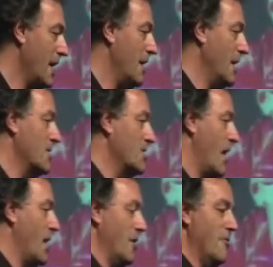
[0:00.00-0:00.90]
getting
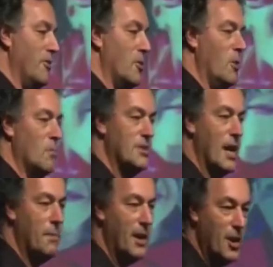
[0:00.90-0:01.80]
inside. And if you look at what's
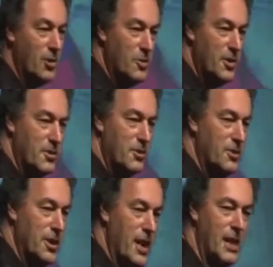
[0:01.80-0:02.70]
happening on Twitter
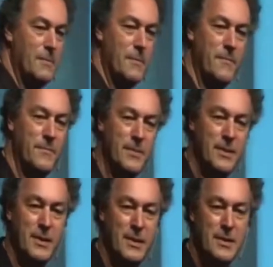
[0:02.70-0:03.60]
today,
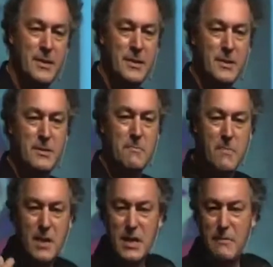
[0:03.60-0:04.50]

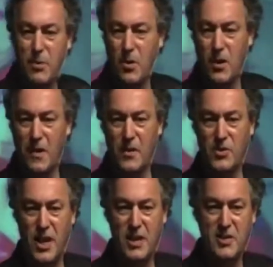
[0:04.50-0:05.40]
mind-boggling the
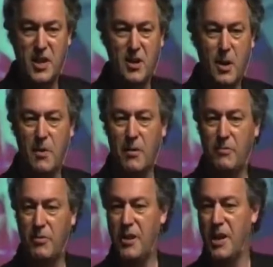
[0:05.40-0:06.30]
changes that are coming.
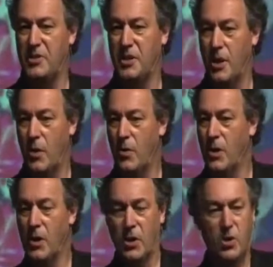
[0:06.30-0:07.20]
3 days
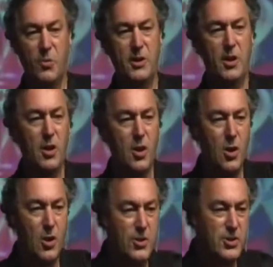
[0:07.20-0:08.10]
ago, Twitter
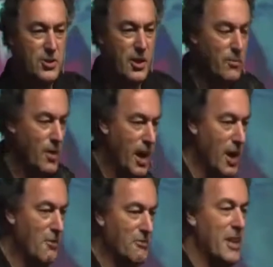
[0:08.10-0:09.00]
launched a
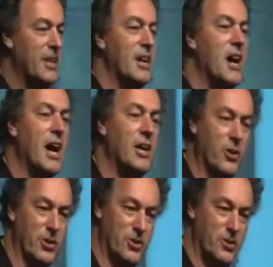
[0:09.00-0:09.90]
way of getting
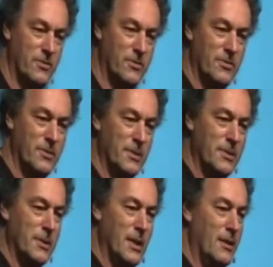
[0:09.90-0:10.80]
hired.
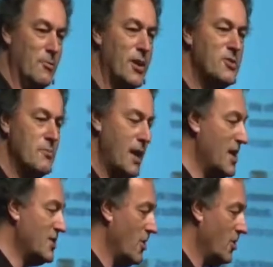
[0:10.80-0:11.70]
Right?
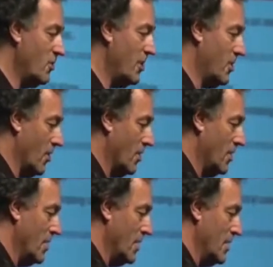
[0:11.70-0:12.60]
Resumes on
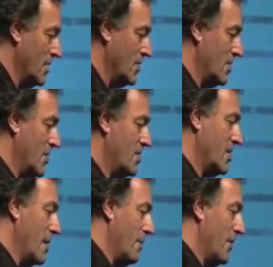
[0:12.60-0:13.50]
Twitter. So this
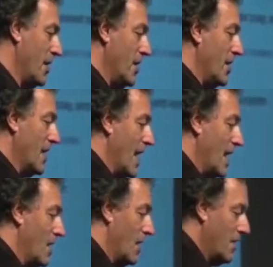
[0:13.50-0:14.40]
company here in
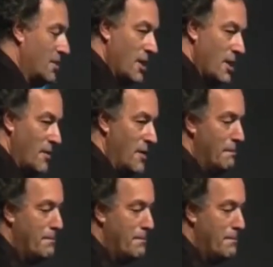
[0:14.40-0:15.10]
Ireland, they